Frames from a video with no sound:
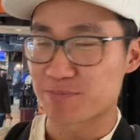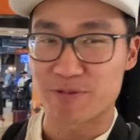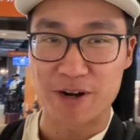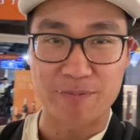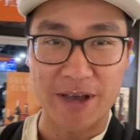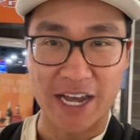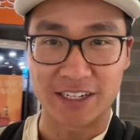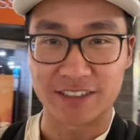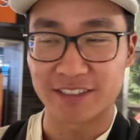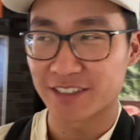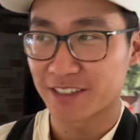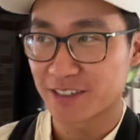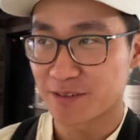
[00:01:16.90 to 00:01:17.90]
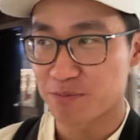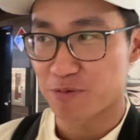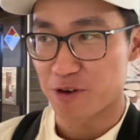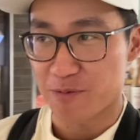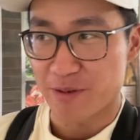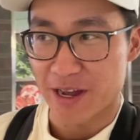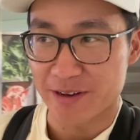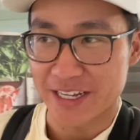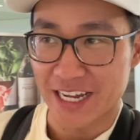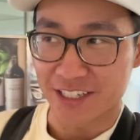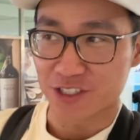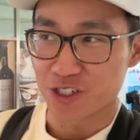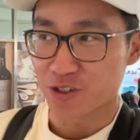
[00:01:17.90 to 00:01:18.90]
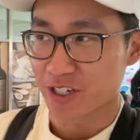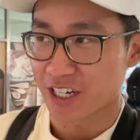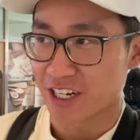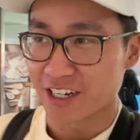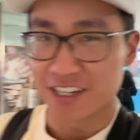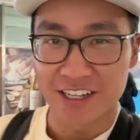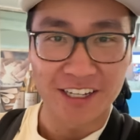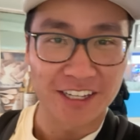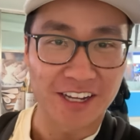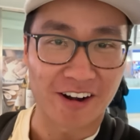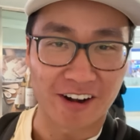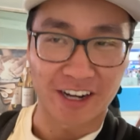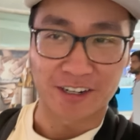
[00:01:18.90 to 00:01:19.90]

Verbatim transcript: pretty bad, pretty bad dad joke, huh? All right,